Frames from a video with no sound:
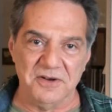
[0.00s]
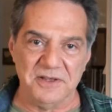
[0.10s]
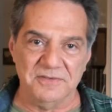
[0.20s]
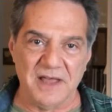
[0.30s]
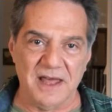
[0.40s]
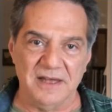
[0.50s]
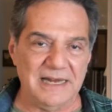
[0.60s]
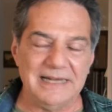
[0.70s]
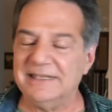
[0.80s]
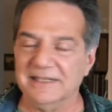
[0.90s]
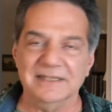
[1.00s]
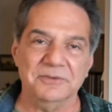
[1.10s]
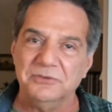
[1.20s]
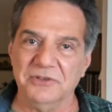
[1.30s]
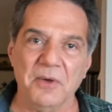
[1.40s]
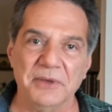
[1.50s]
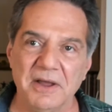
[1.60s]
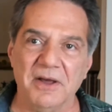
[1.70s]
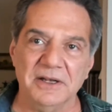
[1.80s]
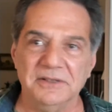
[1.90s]
You've got anything that was going
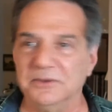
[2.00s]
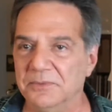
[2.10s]
on in the